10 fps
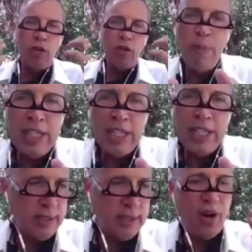So
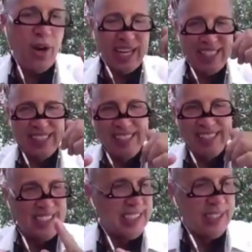imagine this. Okay.
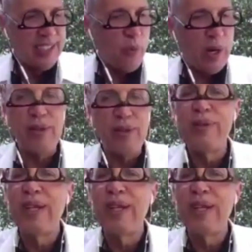Wow.